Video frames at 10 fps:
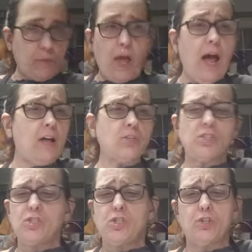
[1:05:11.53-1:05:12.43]
I'll
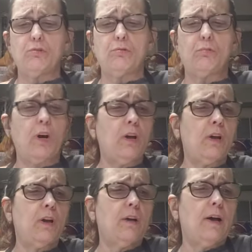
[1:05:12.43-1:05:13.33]
just do
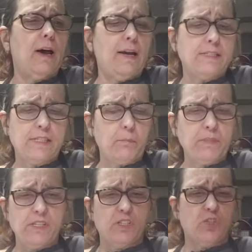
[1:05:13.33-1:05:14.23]

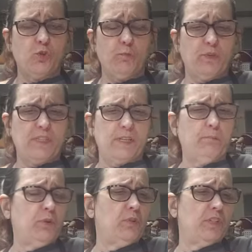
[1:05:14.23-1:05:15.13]
something super
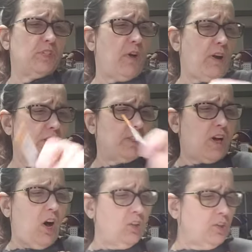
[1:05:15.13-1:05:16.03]
simple as far as
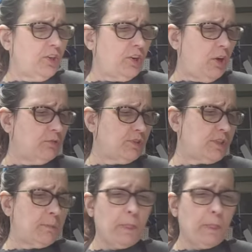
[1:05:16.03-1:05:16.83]
color goes,